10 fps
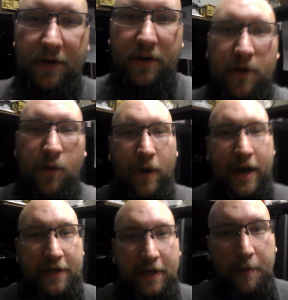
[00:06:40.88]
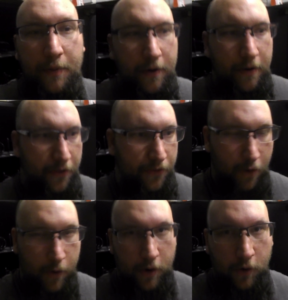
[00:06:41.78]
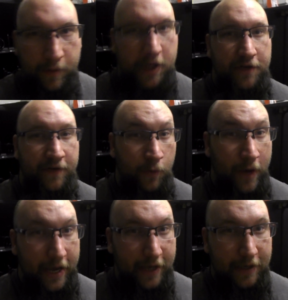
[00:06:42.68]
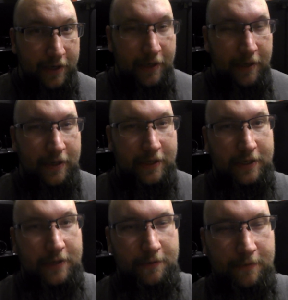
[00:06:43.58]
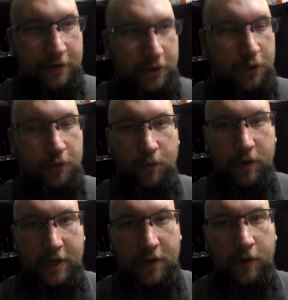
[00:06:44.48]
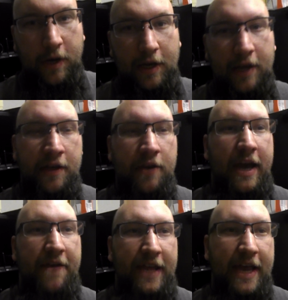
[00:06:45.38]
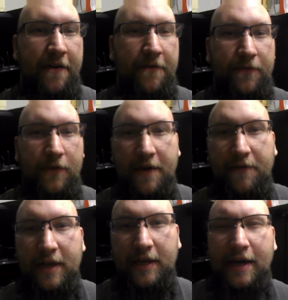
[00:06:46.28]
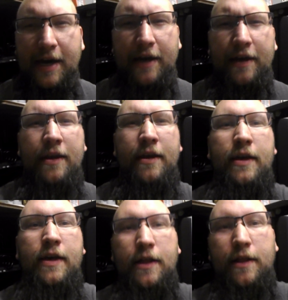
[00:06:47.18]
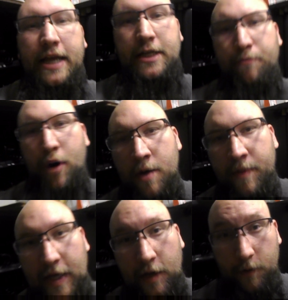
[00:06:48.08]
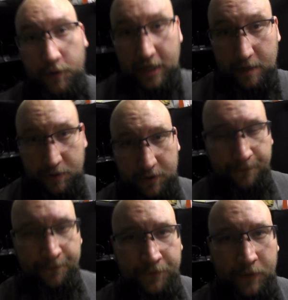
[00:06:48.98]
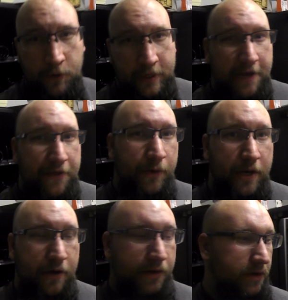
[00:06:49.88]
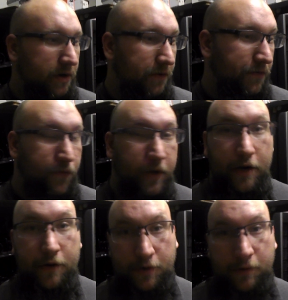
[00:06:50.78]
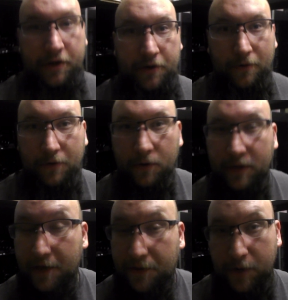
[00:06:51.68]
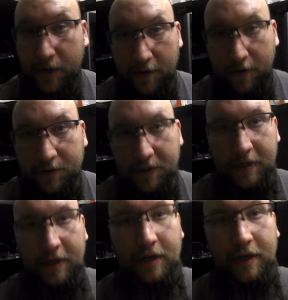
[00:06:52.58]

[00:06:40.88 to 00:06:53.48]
you're going to wind up throwing a whole bunch of it away. Because it's just really annoying. And then you have like Lay's barbecue chips. You only get 3 of those, or Fritos original. You only get 3 of those.